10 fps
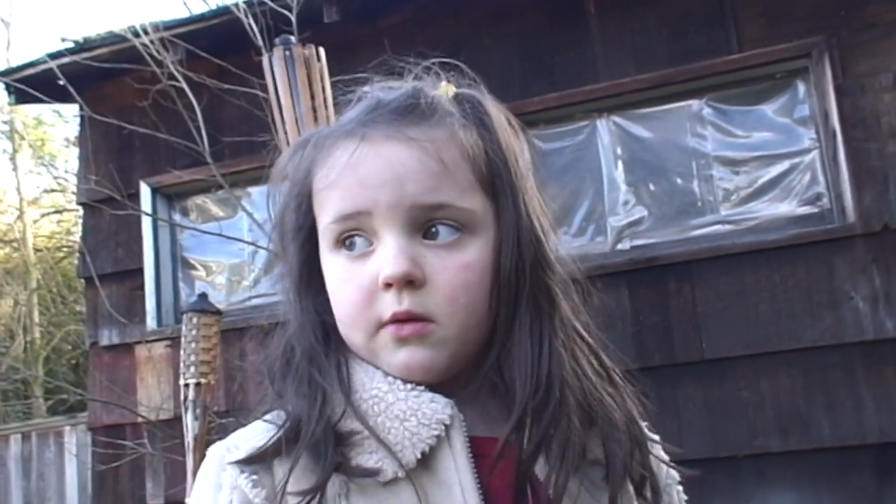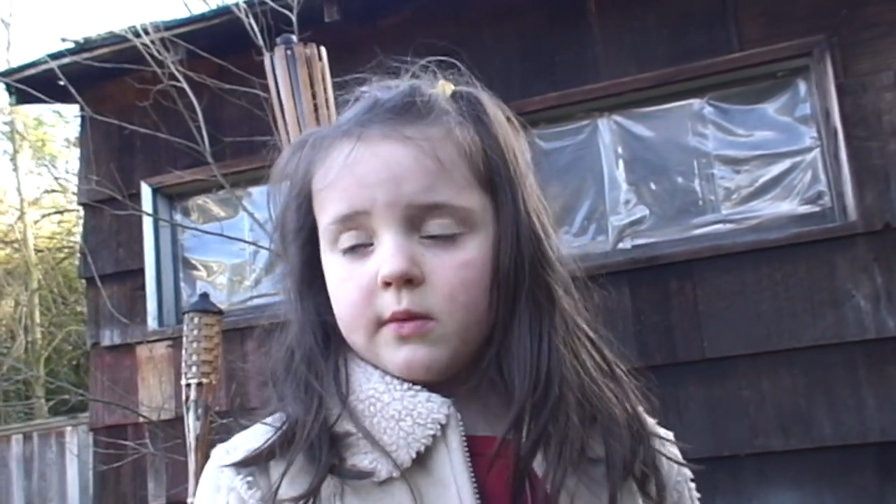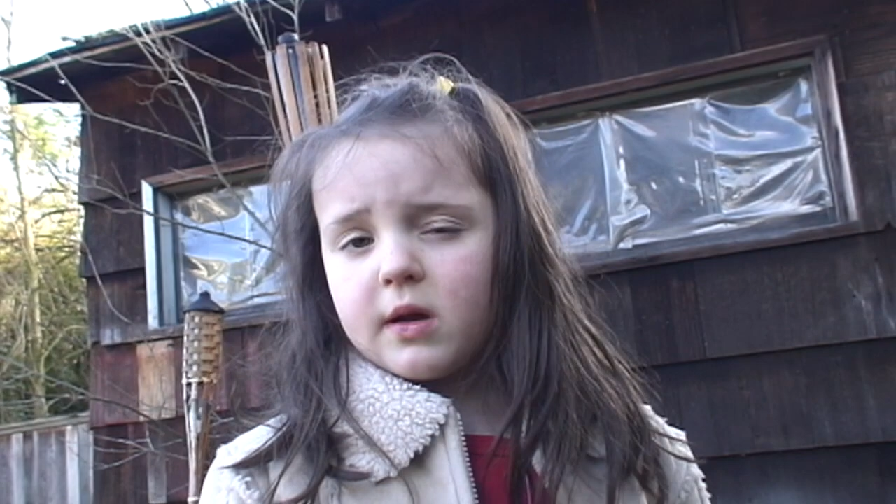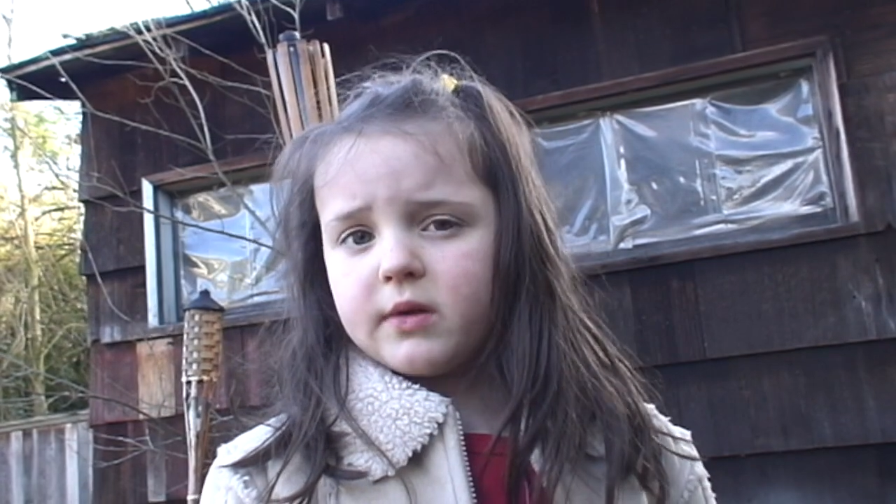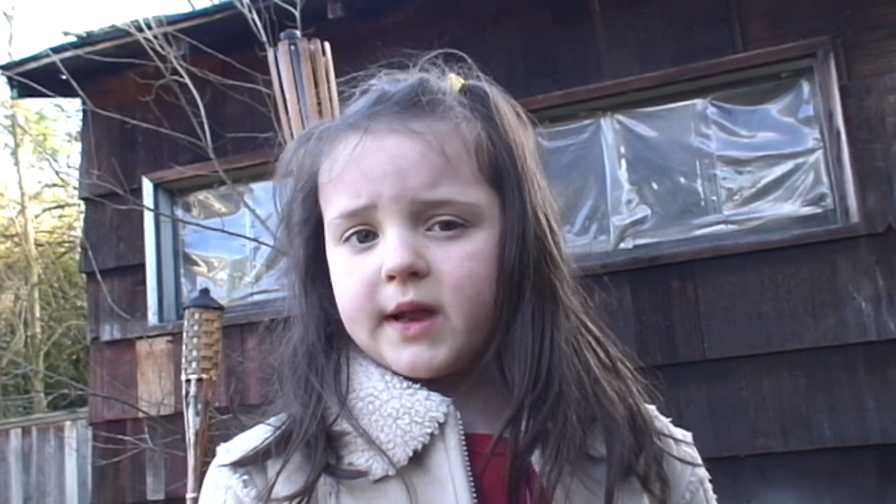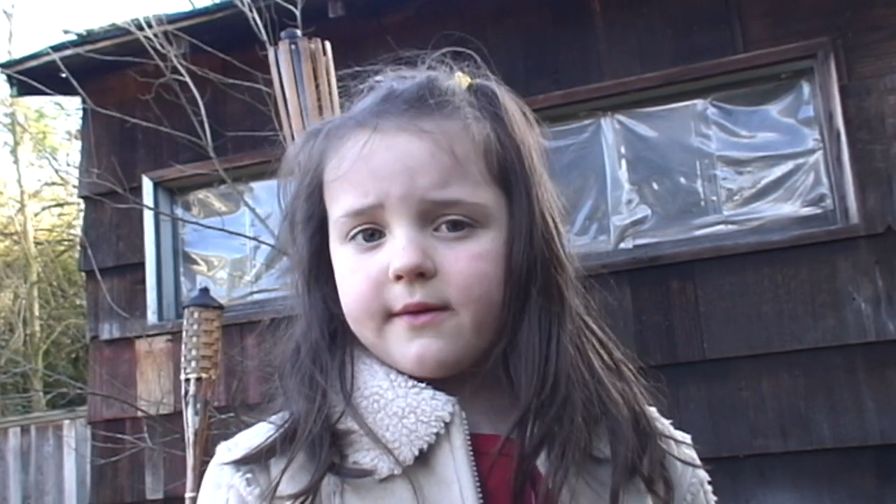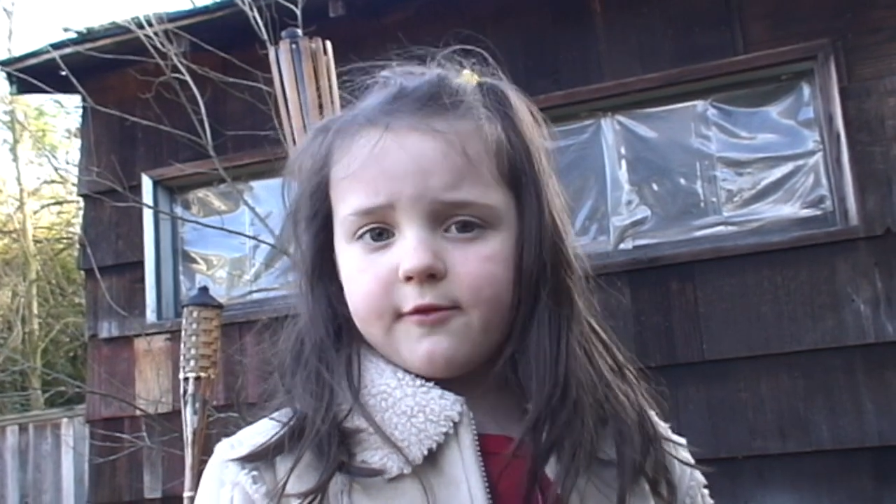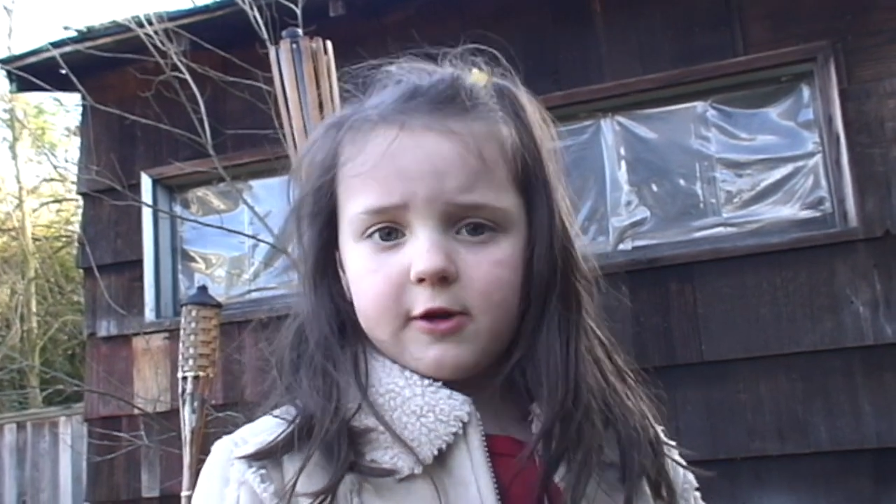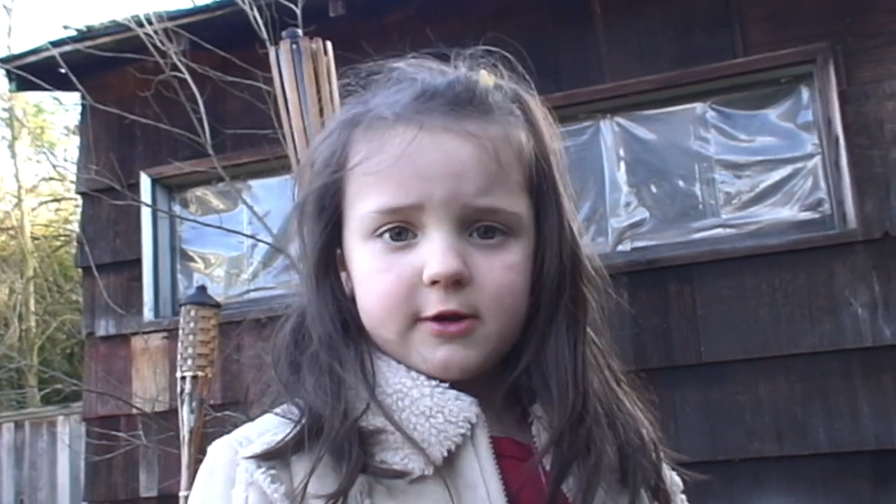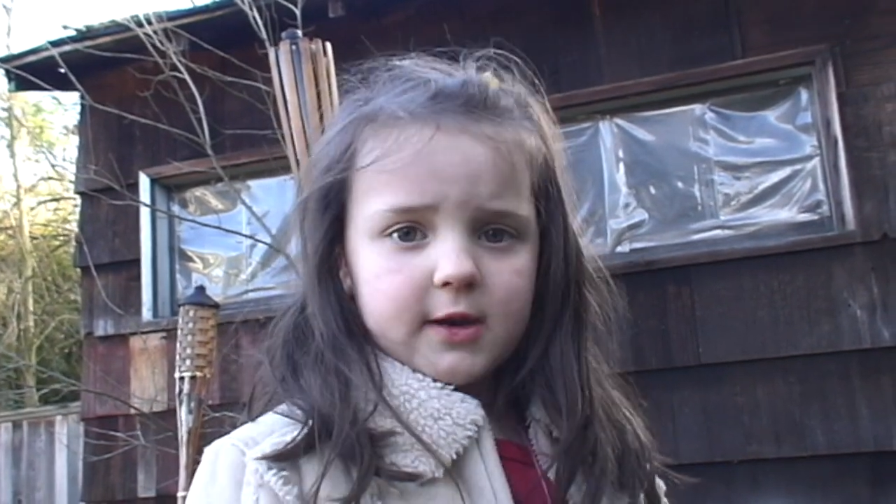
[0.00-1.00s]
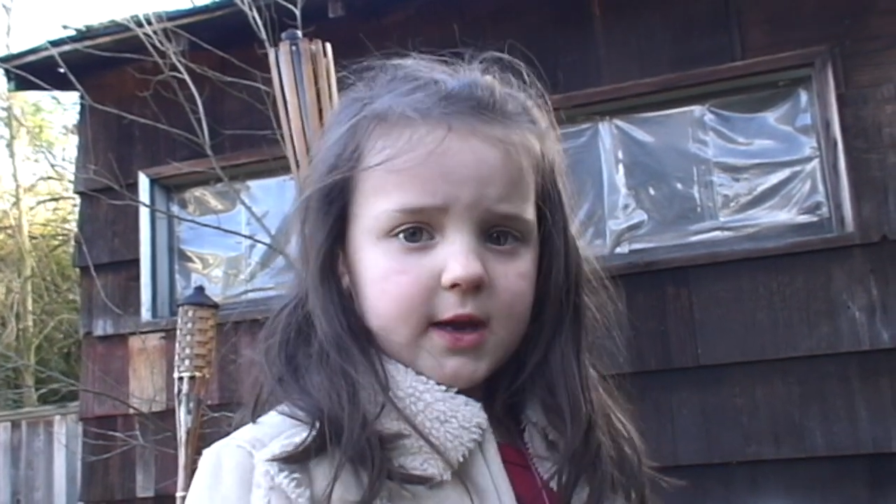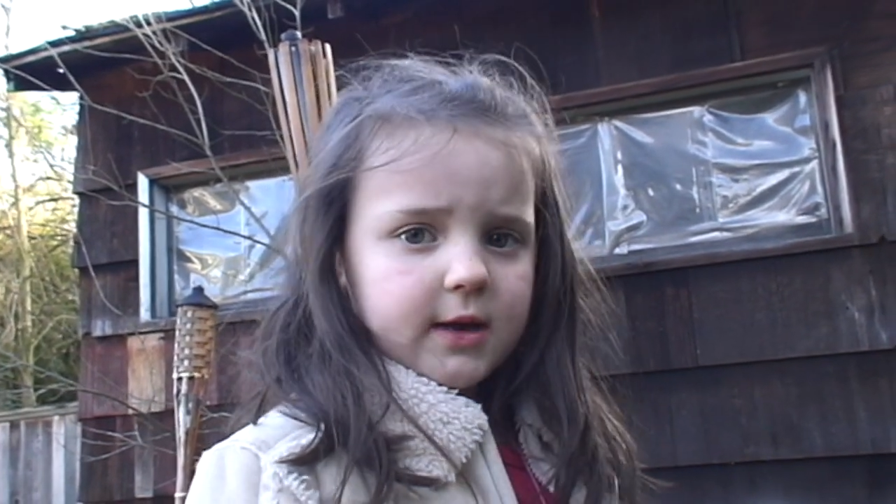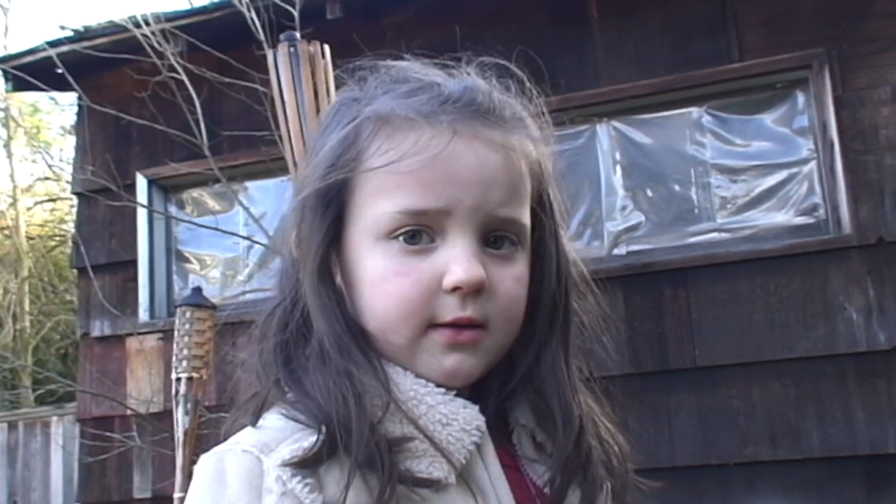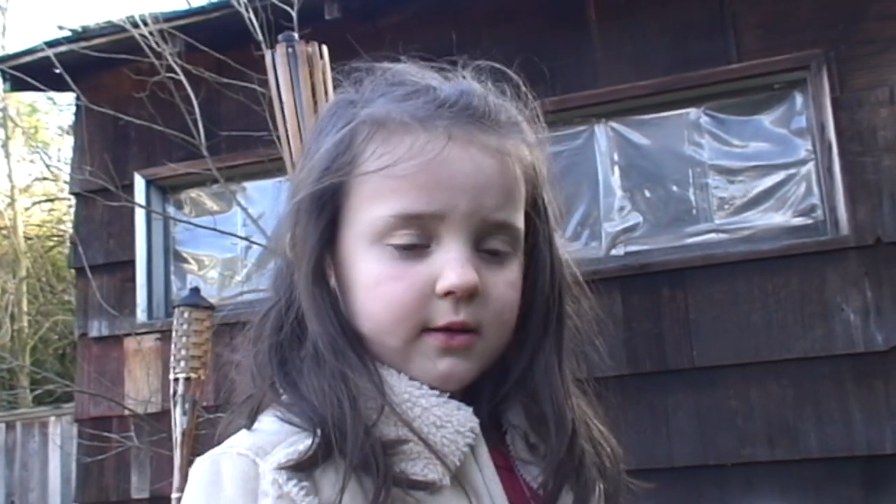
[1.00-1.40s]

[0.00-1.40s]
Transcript: We only have one tank.